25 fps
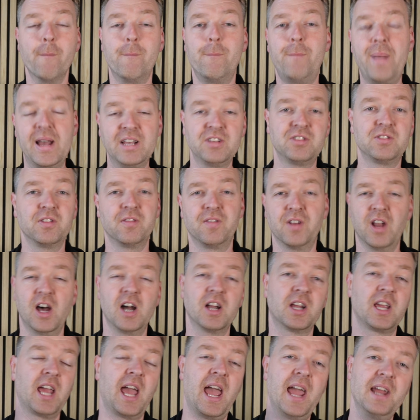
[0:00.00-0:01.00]
Best of
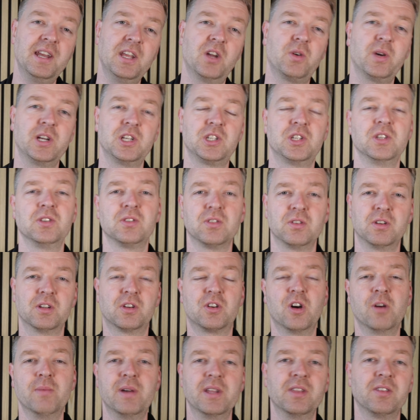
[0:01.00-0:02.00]
luck. Any questions or
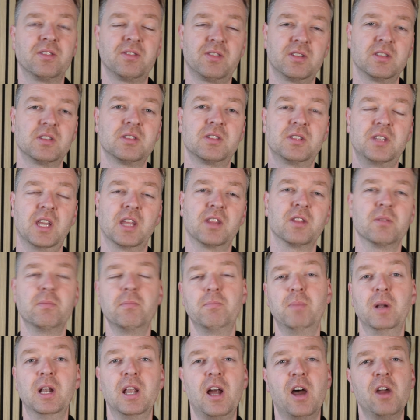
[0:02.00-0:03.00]
comments, stick them
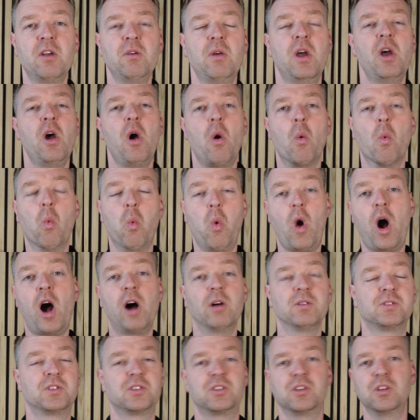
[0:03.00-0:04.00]
below
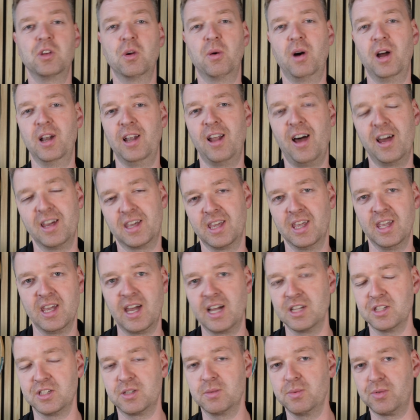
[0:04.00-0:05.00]
whilst you are liking
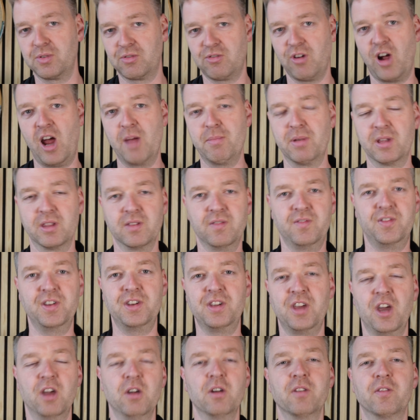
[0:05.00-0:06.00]
and subscribing the
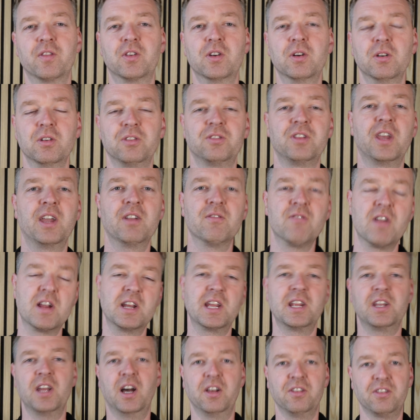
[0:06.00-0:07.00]
video. Of course, it
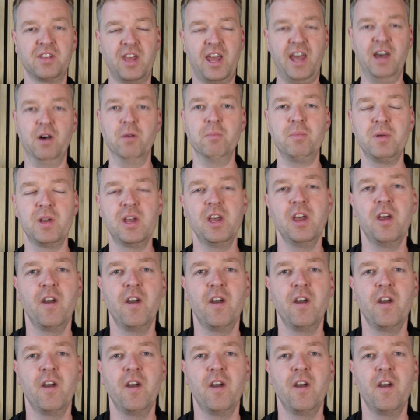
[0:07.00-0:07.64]
really does help.